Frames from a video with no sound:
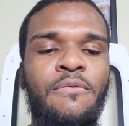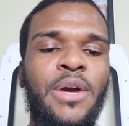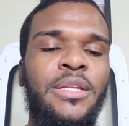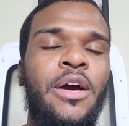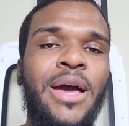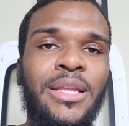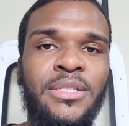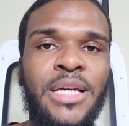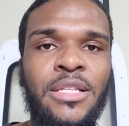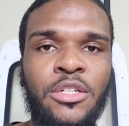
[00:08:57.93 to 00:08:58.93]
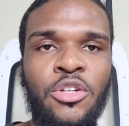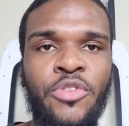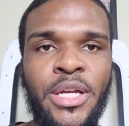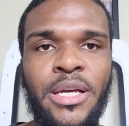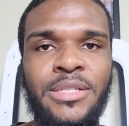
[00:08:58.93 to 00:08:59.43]
Right now, Alexander the
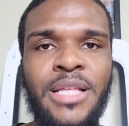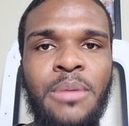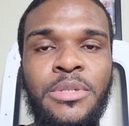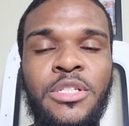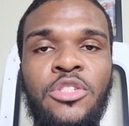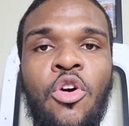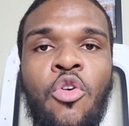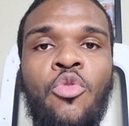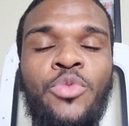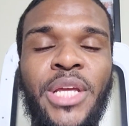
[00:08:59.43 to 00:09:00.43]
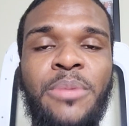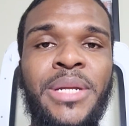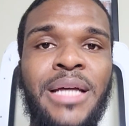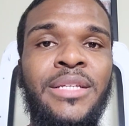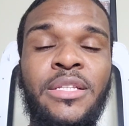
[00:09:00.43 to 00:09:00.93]
Great established his own name
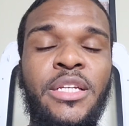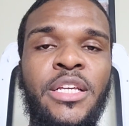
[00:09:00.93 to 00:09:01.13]
and identity.